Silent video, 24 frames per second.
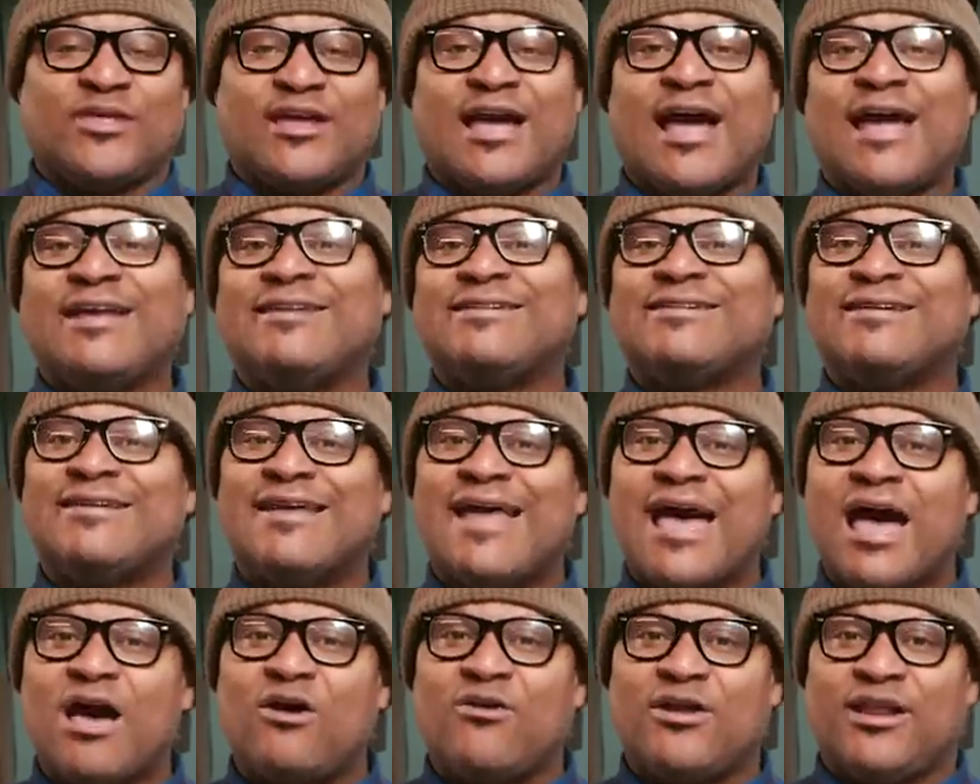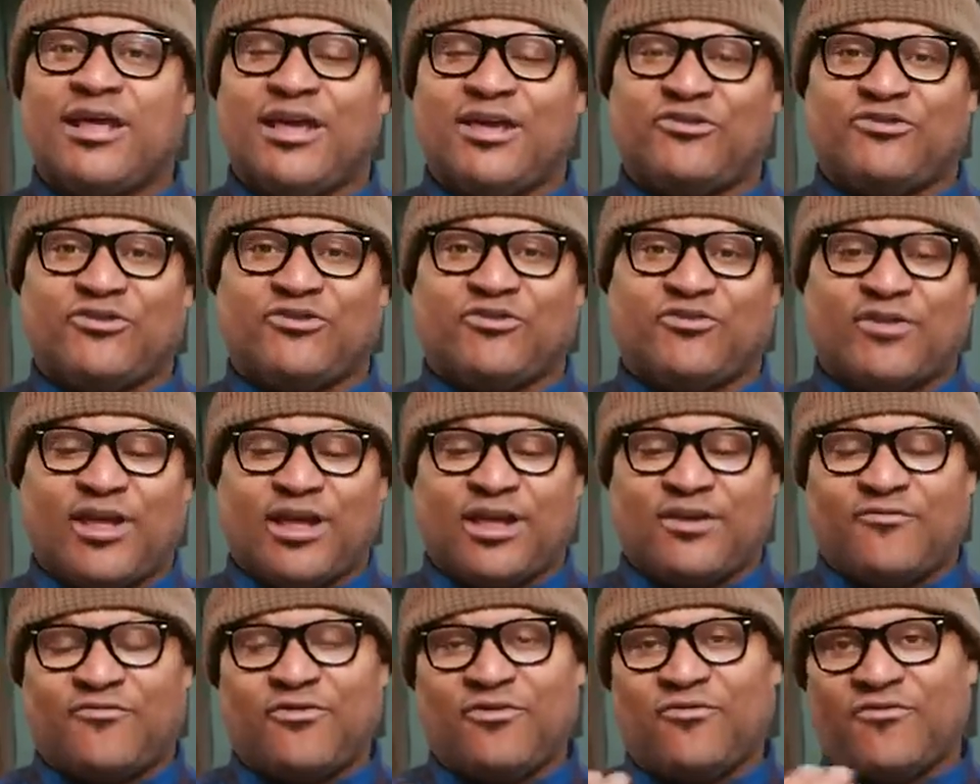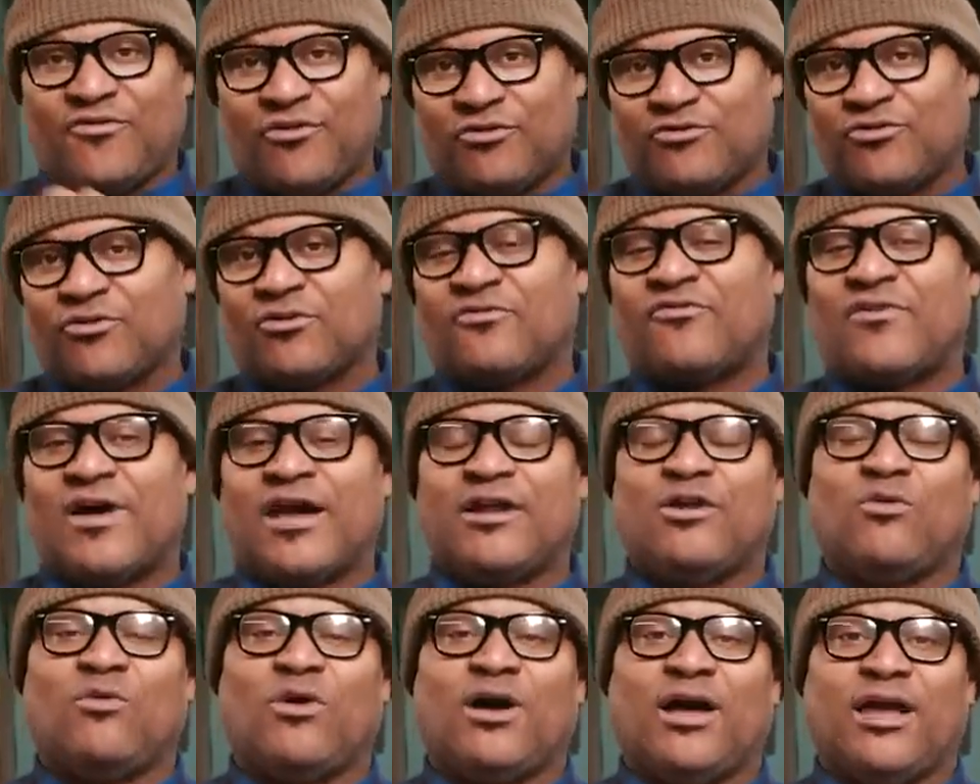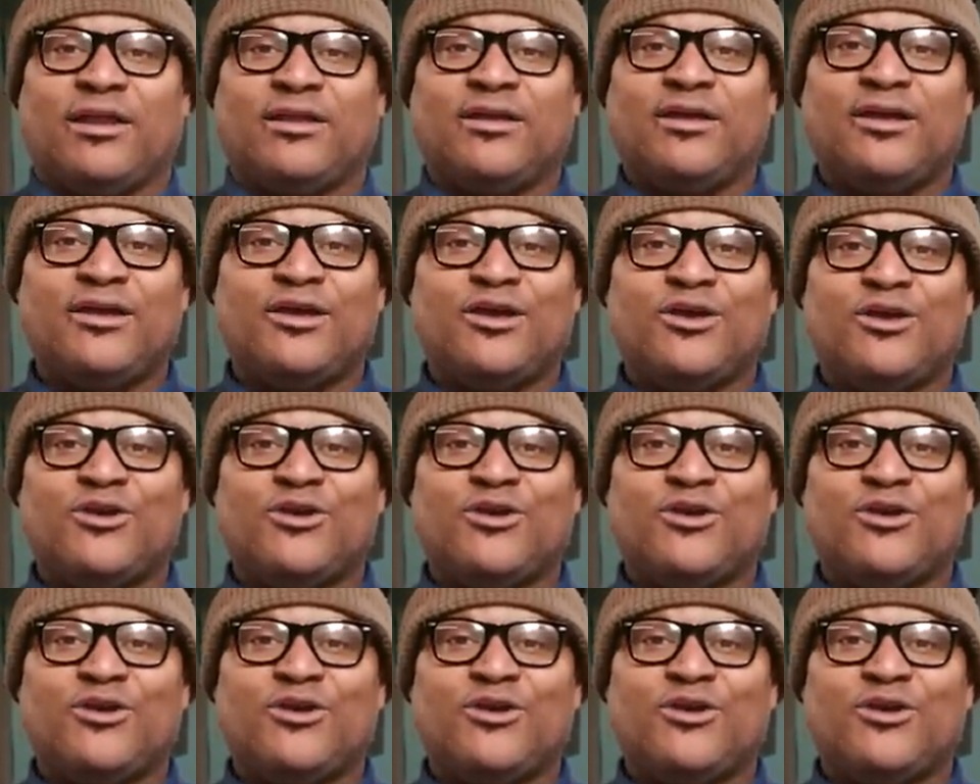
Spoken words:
The idea nowadays is like if you filter refine a wine,